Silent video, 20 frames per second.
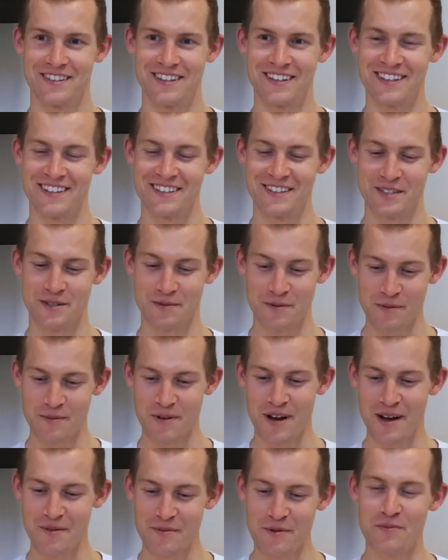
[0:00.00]
Yeah.
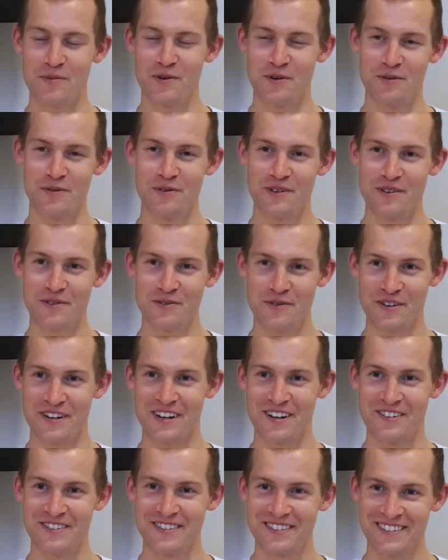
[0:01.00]
So I'm approved for
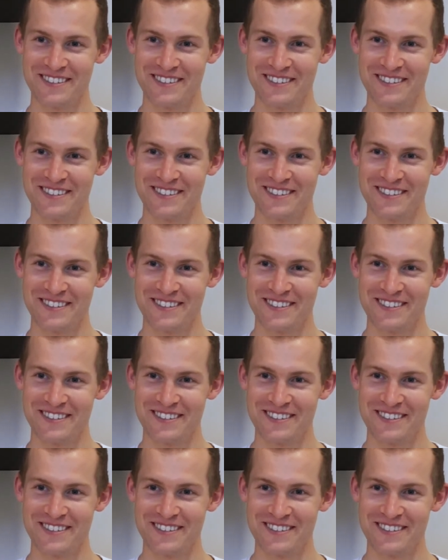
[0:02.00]
now.